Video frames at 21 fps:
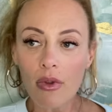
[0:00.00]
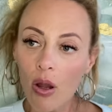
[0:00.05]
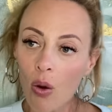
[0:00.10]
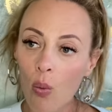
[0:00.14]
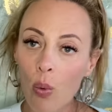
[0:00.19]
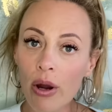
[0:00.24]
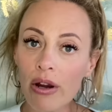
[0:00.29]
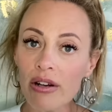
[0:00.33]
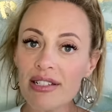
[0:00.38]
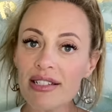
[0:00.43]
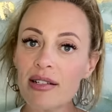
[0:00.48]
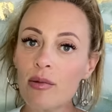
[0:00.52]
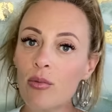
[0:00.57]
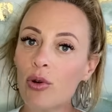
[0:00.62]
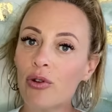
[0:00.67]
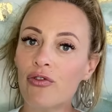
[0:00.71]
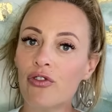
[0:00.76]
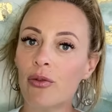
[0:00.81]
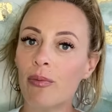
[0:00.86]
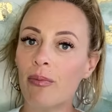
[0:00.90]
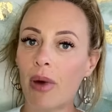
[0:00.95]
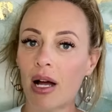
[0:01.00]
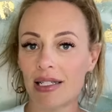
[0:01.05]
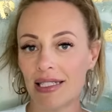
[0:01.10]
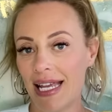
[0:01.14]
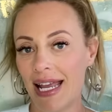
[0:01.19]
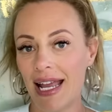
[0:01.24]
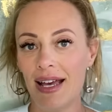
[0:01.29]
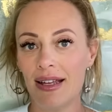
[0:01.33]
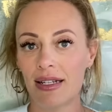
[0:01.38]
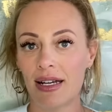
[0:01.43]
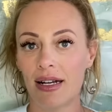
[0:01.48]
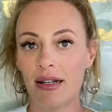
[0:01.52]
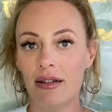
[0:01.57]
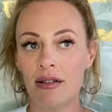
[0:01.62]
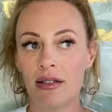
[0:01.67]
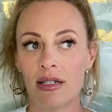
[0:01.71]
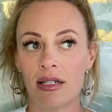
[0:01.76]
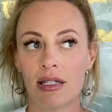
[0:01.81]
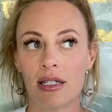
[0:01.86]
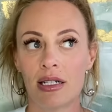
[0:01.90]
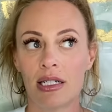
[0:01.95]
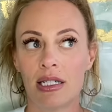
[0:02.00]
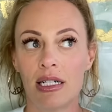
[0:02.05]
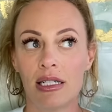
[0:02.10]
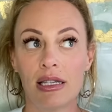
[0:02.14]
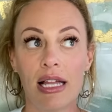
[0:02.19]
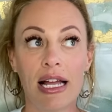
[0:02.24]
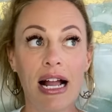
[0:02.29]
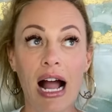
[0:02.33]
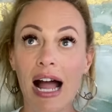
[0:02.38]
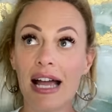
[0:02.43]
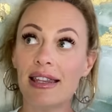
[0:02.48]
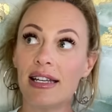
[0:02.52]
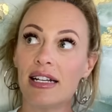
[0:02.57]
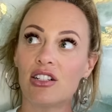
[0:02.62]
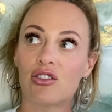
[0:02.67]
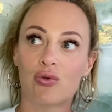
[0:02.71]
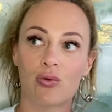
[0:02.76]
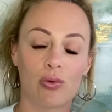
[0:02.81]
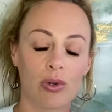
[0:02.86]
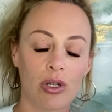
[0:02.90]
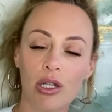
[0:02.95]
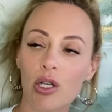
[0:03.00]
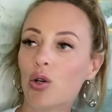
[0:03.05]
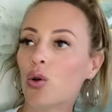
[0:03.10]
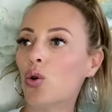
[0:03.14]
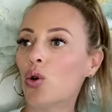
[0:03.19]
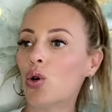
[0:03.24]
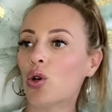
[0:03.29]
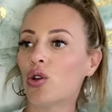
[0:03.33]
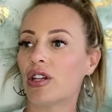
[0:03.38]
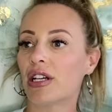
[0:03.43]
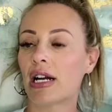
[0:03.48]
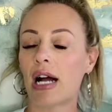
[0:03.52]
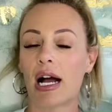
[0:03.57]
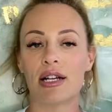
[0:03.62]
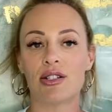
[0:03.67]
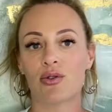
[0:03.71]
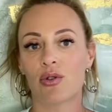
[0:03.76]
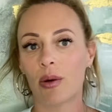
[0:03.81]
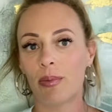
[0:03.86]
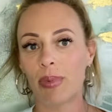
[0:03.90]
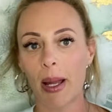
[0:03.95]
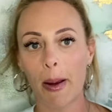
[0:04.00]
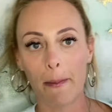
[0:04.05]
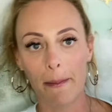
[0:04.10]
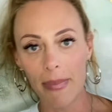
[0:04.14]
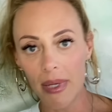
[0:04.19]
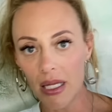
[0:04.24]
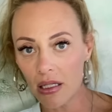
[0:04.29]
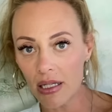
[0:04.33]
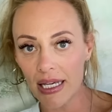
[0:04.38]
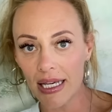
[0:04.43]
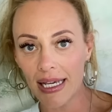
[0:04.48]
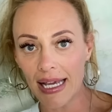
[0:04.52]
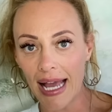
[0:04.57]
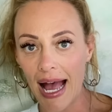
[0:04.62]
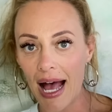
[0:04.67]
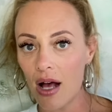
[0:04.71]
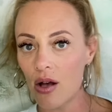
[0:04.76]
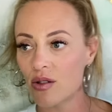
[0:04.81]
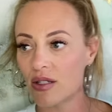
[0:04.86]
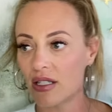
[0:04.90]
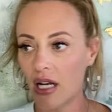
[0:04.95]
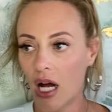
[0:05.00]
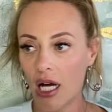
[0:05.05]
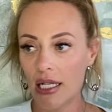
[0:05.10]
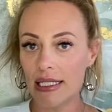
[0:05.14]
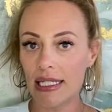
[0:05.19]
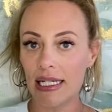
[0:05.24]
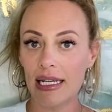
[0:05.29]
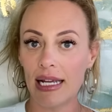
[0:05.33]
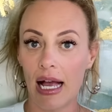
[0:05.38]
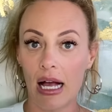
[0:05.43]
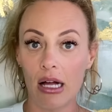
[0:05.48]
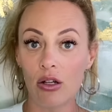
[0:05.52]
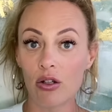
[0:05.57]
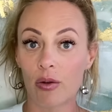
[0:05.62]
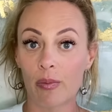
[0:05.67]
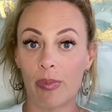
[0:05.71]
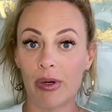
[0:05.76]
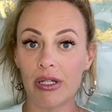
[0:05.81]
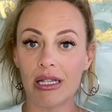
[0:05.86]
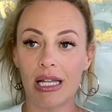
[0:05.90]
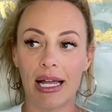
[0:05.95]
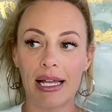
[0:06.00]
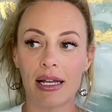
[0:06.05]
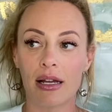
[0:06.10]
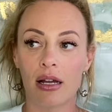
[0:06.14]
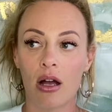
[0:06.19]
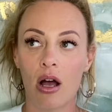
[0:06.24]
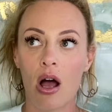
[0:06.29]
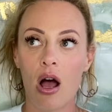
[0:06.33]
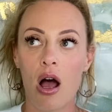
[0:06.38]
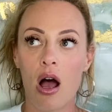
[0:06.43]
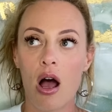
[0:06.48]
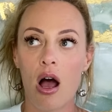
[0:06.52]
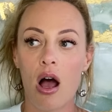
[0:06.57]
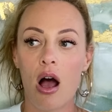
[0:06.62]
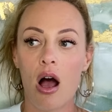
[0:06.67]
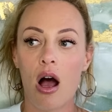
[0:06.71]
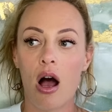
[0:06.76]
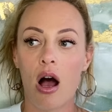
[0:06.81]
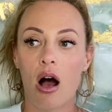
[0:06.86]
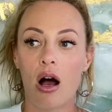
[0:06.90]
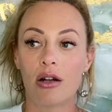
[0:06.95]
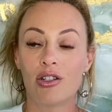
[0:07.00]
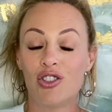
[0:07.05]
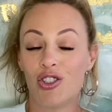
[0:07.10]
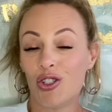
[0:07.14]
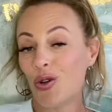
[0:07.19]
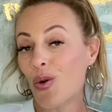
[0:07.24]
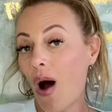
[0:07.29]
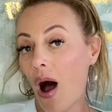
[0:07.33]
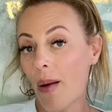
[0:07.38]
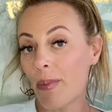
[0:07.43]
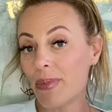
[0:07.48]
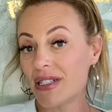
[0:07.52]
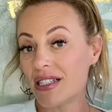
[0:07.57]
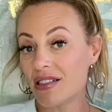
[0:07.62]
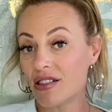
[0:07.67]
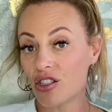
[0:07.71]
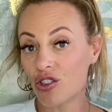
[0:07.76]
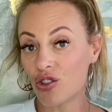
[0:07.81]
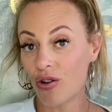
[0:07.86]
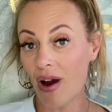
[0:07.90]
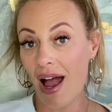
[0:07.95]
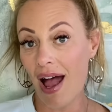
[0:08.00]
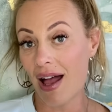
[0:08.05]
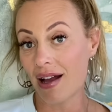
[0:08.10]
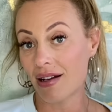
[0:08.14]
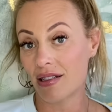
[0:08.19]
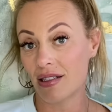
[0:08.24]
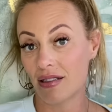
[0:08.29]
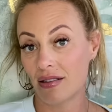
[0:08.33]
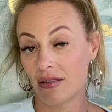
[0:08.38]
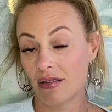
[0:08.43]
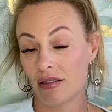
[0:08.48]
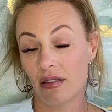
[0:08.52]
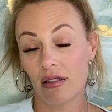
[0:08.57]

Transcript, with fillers: Whereas someone from Montana, like I think it's really cool that guys grew up like milking cows and hunting elk, but like do opposites attract?